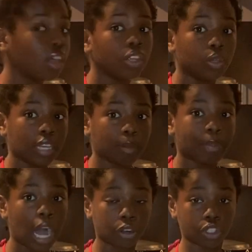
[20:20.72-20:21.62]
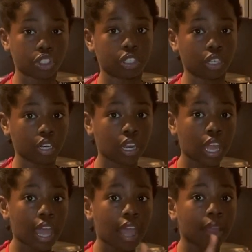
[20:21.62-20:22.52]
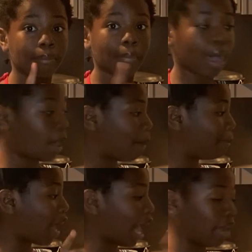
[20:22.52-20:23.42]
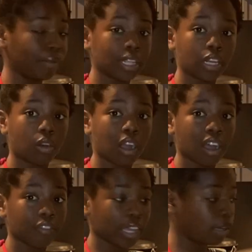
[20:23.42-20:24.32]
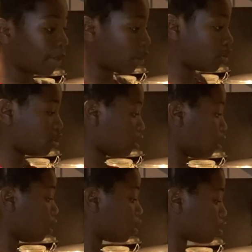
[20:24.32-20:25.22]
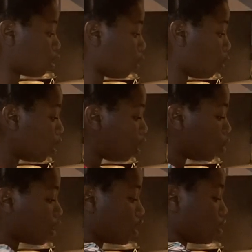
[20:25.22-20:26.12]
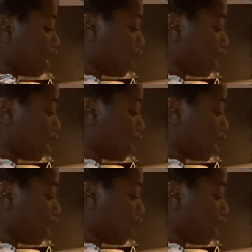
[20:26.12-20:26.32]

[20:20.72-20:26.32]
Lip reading: you need powdered sugar. I really don't have any powdered sugar, so you can just take